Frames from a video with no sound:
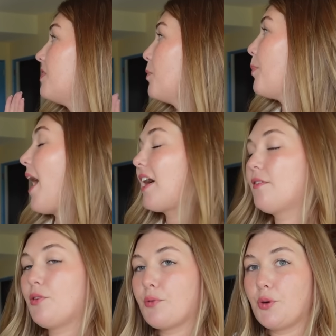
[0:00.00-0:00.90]
the back
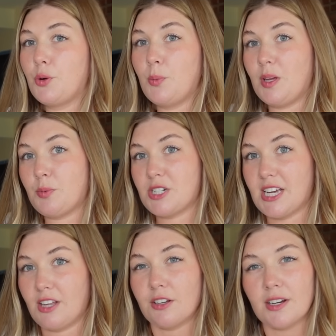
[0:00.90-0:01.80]
of the room in
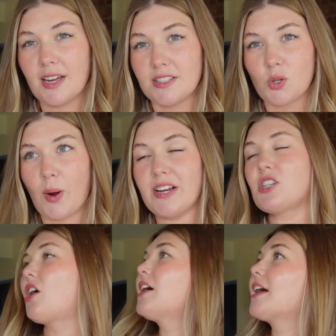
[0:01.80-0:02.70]
particular gets quite
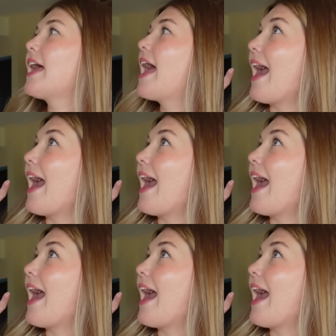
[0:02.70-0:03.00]
dark.